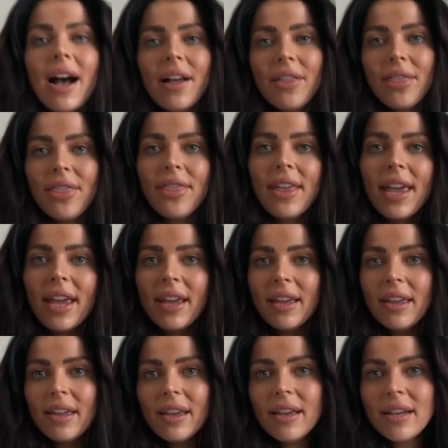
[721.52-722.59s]
I
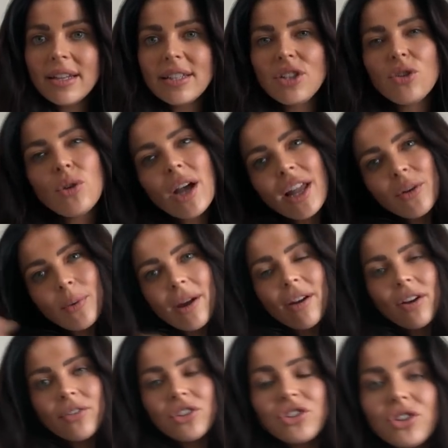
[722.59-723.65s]
think, because you'll kind of wear
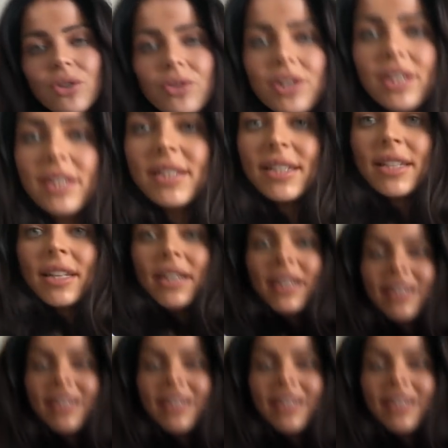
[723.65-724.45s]
it off your shoulders,